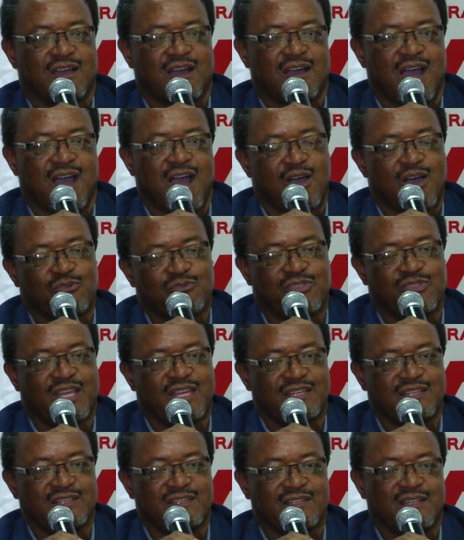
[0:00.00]
how
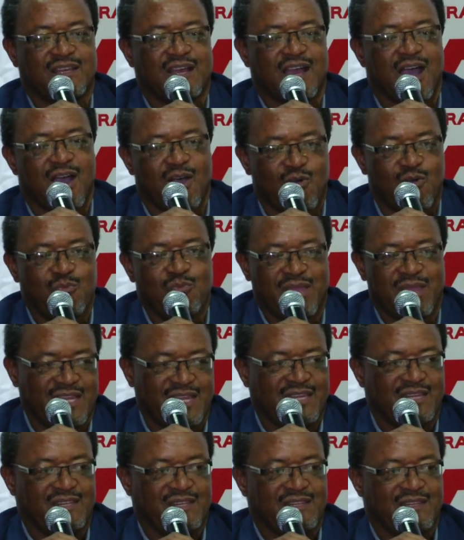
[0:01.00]
then, how
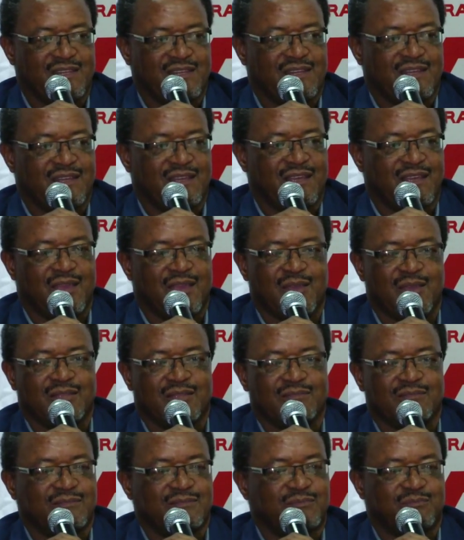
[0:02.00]
many
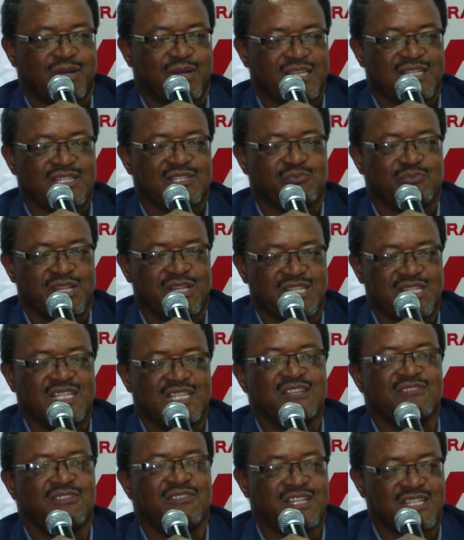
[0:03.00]
Uh, participation
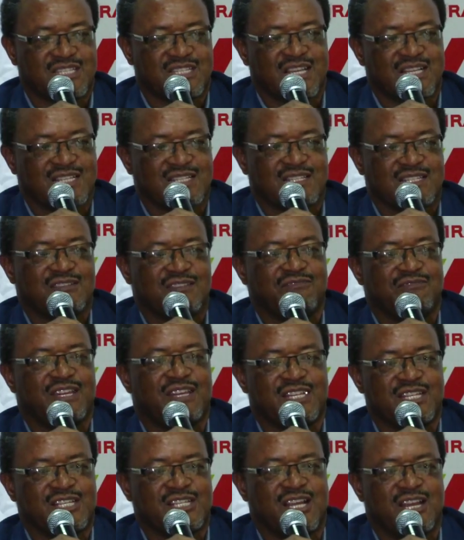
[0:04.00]
investors,
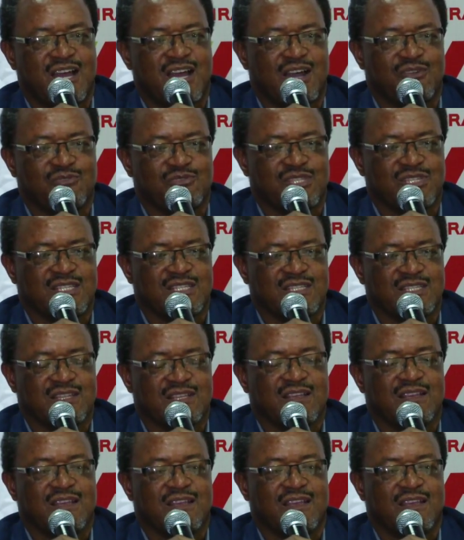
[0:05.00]
financial houses,
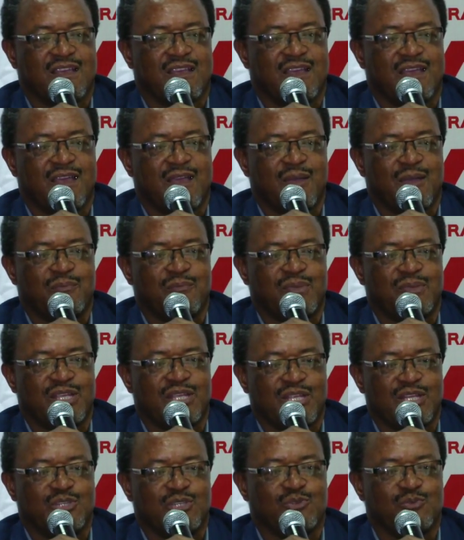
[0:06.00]
um,
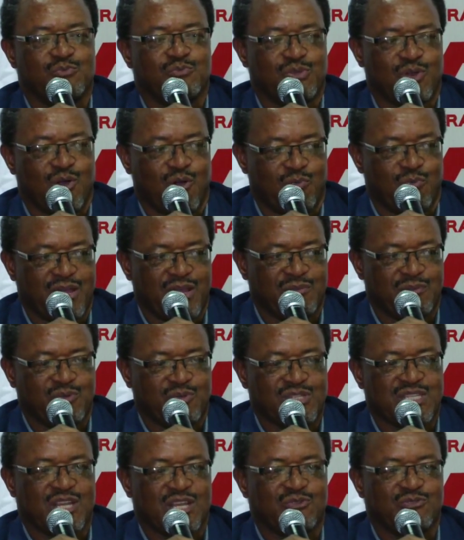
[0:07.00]
it, it will be open
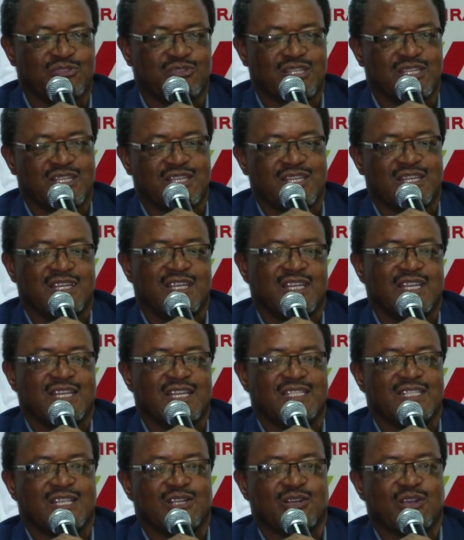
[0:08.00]
because I don't think
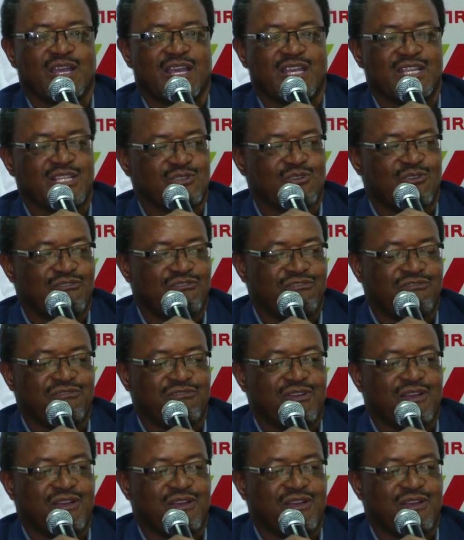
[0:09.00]
it's a case of